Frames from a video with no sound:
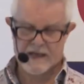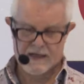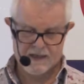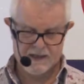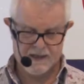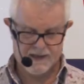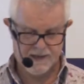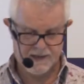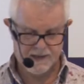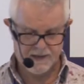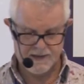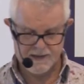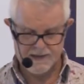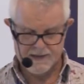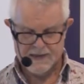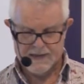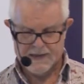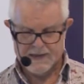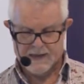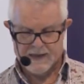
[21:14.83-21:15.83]
clear,
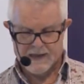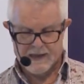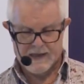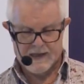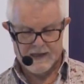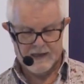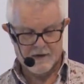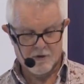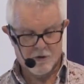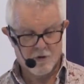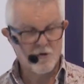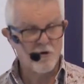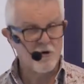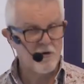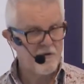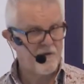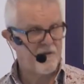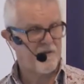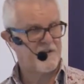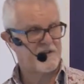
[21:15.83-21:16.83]

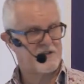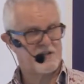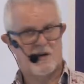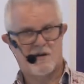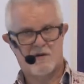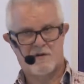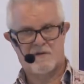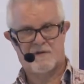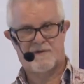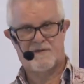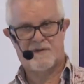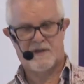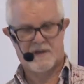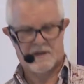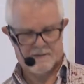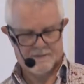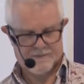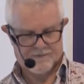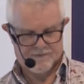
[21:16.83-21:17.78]
good photography.